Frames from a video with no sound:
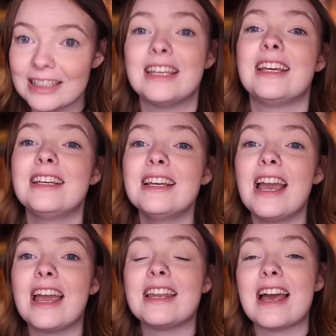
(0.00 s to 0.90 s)
the king
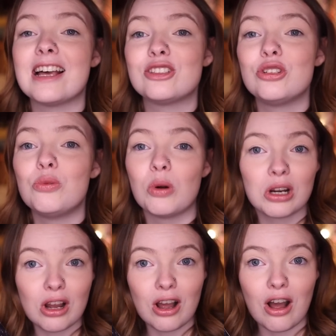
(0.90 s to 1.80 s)
and has to
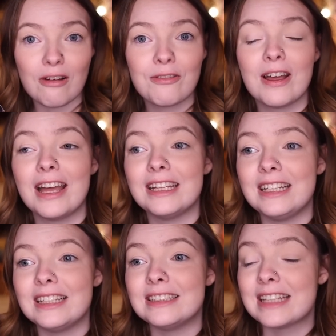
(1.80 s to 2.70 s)
work off
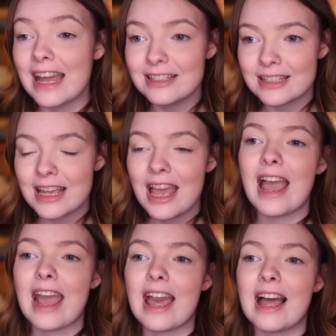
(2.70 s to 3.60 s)
a debt,
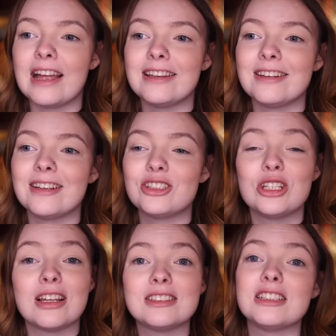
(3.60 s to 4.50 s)
and she
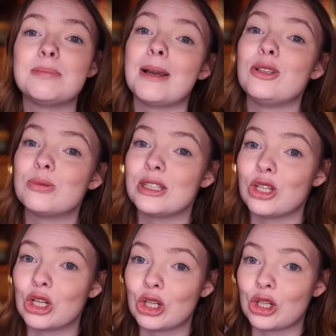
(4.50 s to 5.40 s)
does this by using
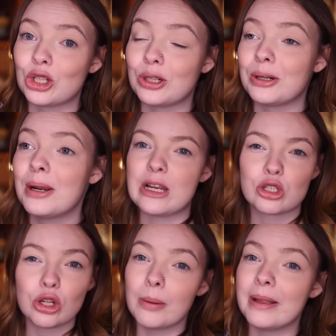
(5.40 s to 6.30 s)
her
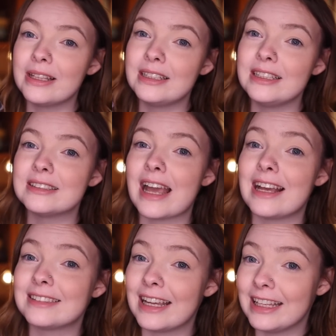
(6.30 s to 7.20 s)
magical abilities
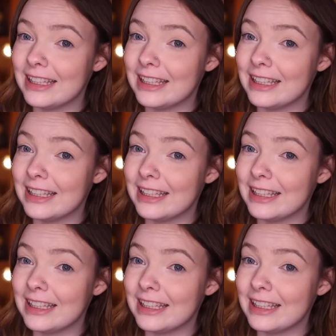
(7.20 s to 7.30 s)
as a